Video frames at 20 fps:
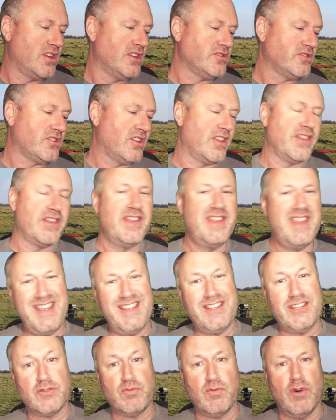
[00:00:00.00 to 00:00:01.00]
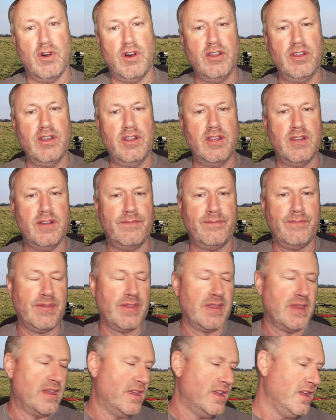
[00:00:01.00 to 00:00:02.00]
So this one
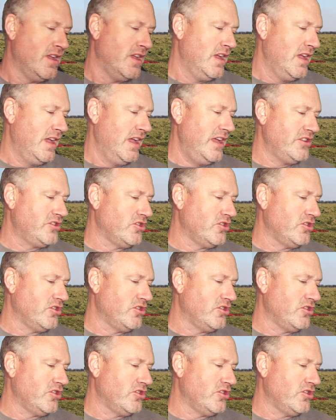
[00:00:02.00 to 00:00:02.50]
is